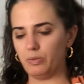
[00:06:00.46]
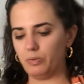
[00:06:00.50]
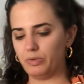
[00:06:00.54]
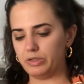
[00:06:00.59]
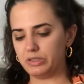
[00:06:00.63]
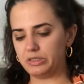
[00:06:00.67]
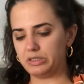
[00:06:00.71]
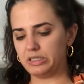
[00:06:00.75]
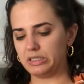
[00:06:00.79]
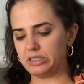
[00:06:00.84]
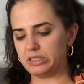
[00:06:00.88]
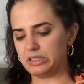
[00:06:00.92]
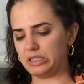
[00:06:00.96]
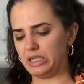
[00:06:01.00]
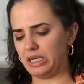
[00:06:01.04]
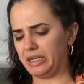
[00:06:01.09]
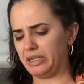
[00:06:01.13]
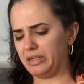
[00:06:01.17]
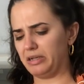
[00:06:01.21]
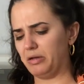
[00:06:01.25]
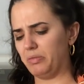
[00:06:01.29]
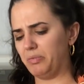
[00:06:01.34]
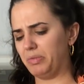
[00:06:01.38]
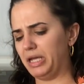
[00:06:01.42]
was this
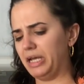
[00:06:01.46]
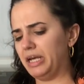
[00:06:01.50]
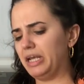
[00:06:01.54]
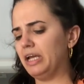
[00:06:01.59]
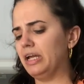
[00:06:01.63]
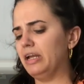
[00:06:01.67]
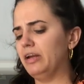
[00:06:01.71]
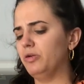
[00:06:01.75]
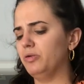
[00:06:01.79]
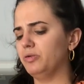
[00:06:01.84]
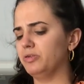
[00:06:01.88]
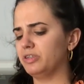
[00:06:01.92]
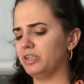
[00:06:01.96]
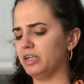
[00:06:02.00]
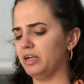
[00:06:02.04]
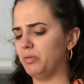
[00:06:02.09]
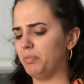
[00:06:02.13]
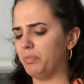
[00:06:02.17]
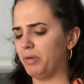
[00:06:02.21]
like comedian who did a